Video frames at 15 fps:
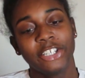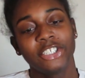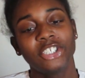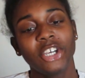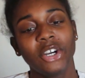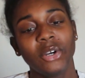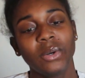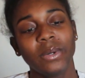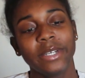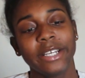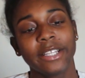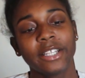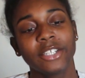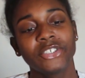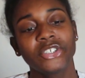So
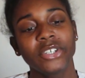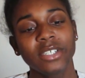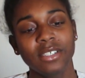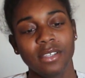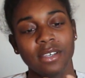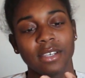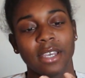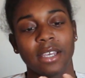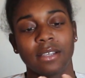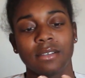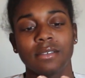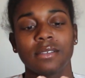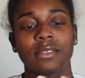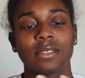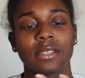the tricky thing
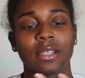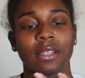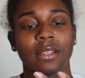is,